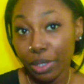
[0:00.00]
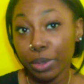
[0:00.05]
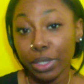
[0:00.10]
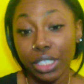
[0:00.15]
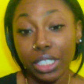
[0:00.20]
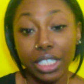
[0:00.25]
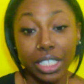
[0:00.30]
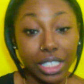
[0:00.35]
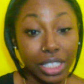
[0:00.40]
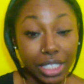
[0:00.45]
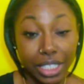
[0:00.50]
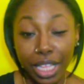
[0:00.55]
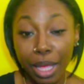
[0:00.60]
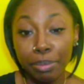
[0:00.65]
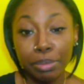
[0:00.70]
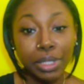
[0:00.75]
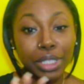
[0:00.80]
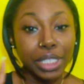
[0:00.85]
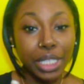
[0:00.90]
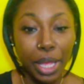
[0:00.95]
which is in
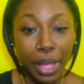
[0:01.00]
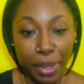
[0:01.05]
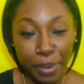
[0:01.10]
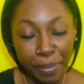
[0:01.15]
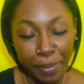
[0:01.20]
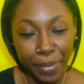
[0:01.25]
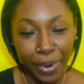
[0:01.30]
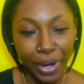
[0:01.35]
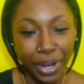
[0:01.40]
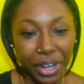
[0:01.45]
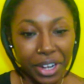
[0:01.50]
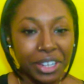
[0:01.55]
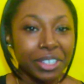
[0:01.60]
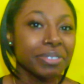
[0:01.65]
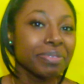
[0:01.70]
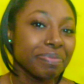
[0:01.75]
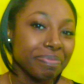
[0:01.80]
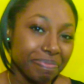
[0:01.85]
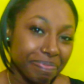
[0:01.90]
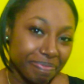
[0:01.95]
September.